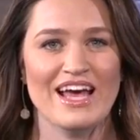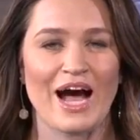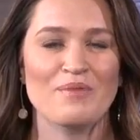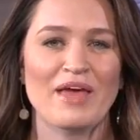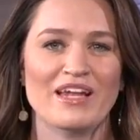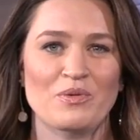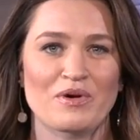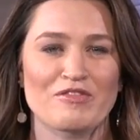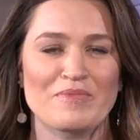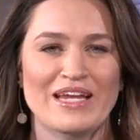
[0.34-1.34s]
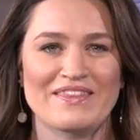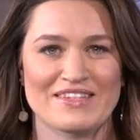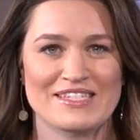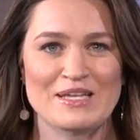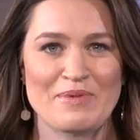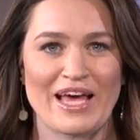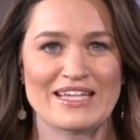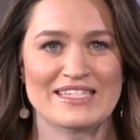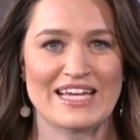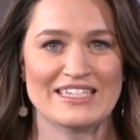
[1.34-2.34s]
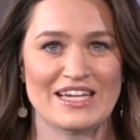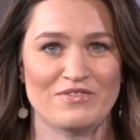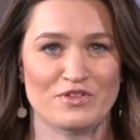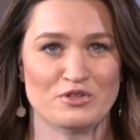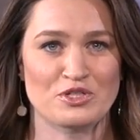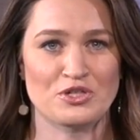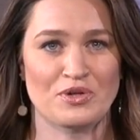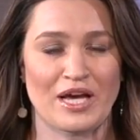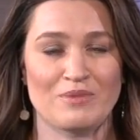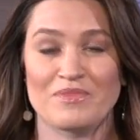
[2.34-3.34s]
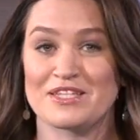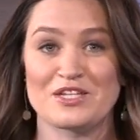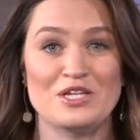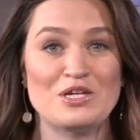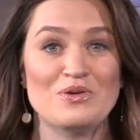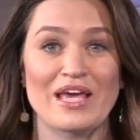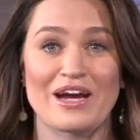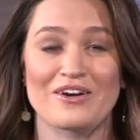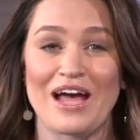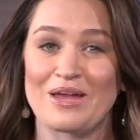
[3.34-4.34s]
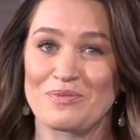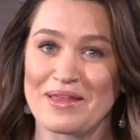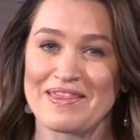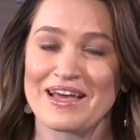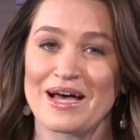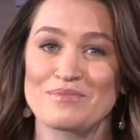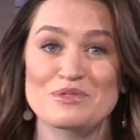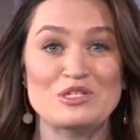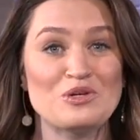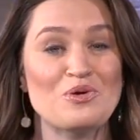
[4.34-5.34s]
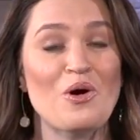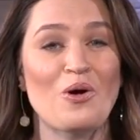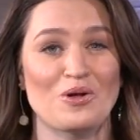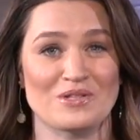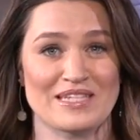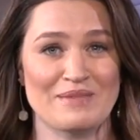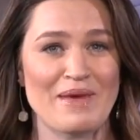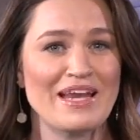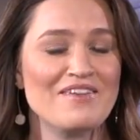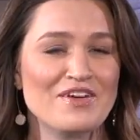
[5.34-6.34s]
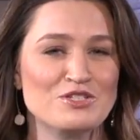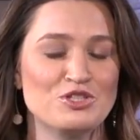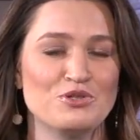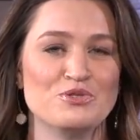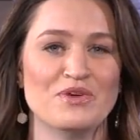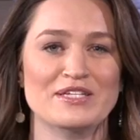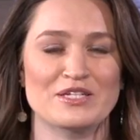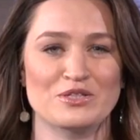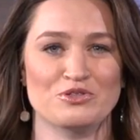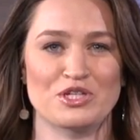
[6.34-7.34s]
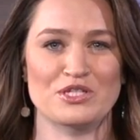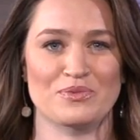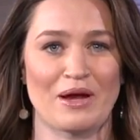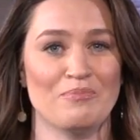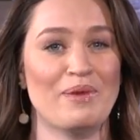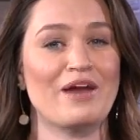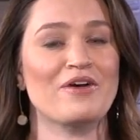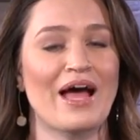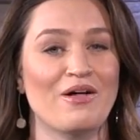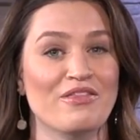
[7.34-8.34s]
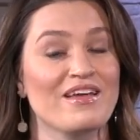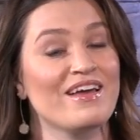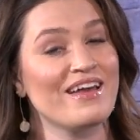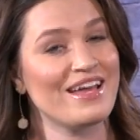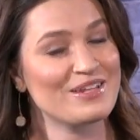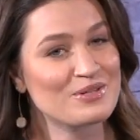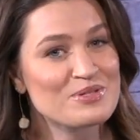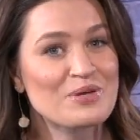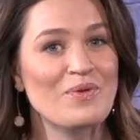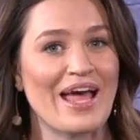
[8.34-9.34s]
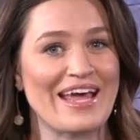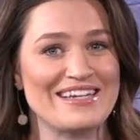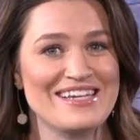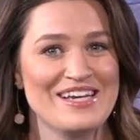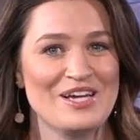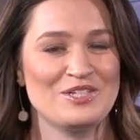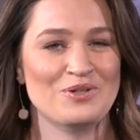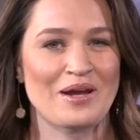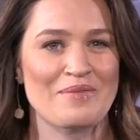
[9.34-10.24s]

I'm Kelly Worthman in the CBSN Denver studio. It's a new year, and with it comes new goals. And many of us choose resolutions around better health and losing weight. Joining